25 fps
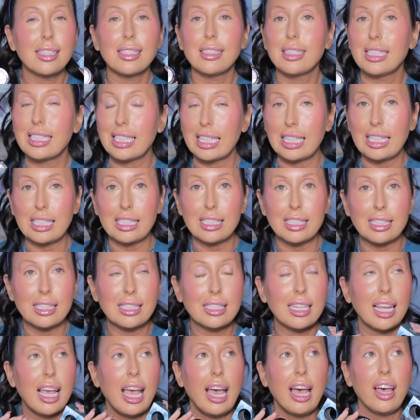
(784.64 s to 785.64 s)

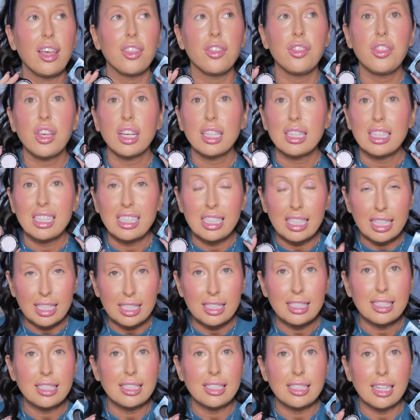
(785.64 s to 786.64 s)
the
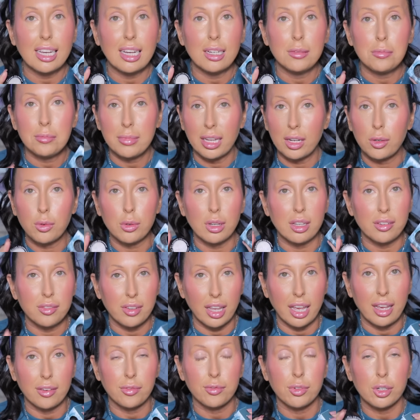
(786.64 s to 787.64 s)
least amount of
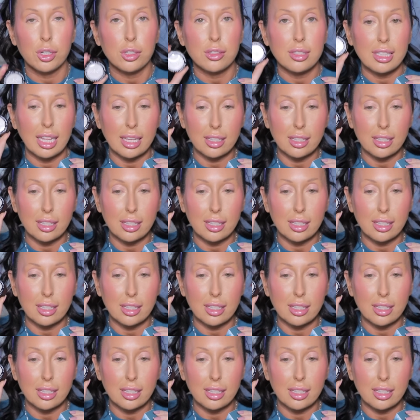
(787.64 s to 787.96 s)
effort.